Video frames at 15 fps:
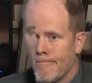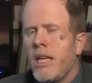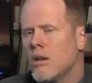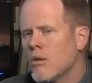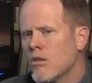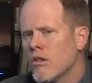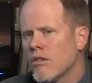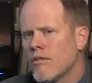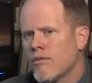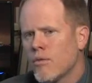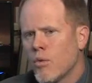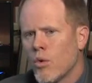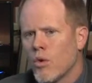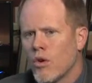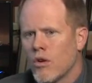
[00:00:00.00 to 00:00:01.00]
In order
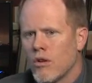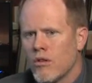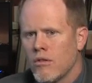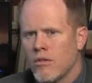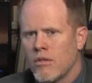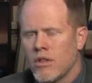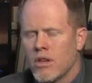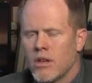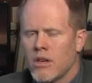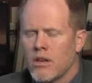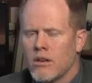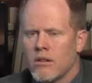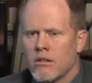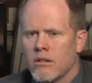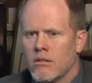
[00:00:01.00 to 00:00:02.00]
for
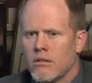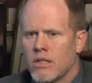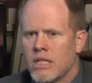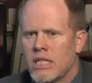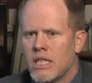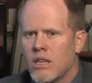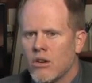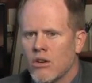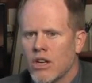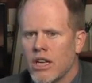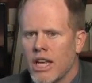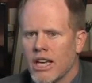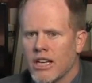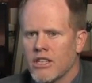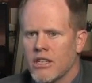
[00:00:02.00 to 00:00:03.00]
the steel
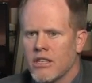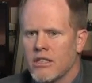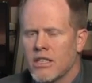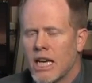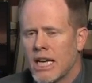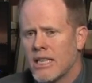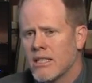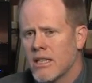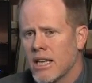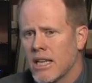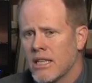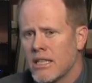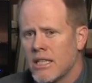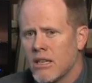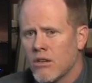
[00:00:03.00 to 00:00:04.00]
connections, the
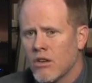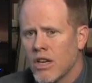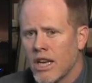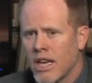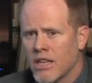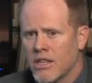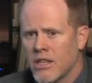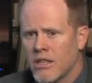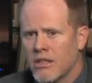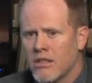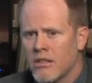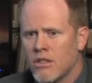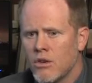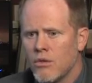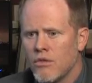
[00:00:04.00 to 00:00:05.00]
isolated steel
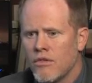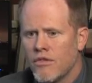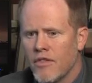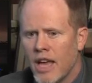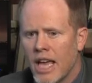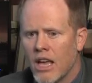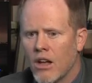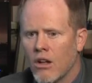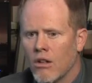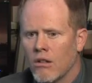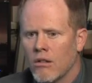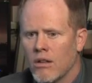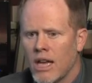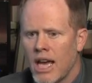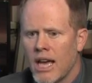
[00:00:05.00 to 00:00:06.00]
connections, to
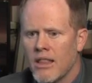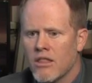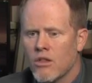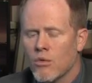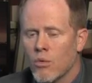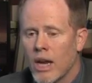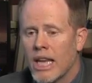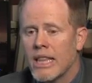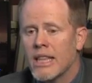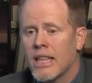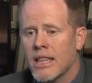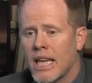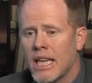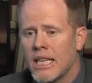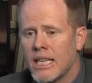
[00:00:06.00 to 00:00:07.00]
fail at the rate
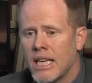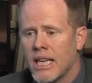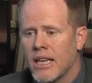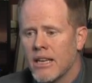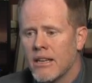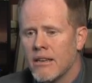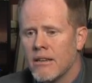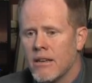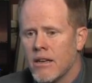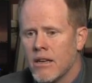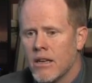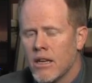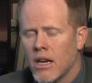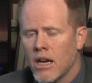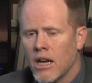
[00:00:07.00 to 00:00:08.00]
that they did
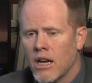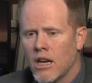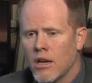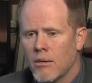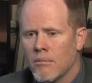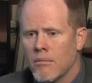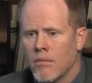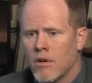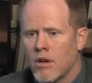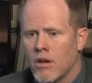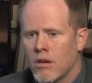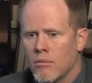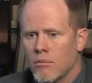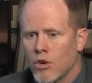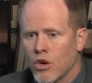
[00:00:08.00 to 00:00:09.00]

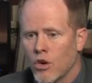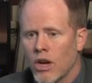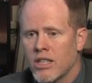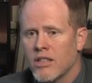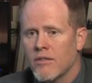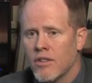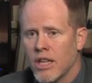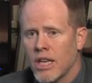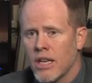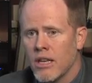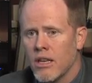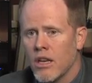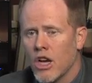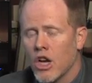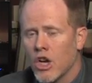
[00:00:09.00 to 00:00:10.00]

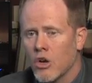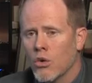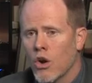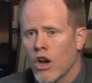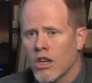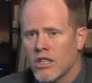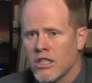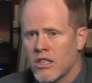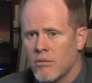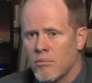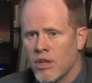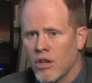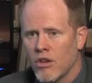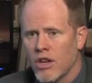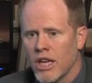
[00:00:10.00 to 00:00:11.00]
progressively across the
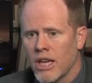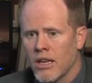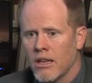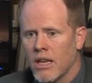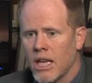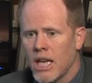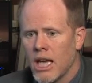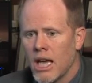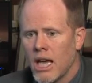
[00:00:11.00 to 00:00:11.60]
building,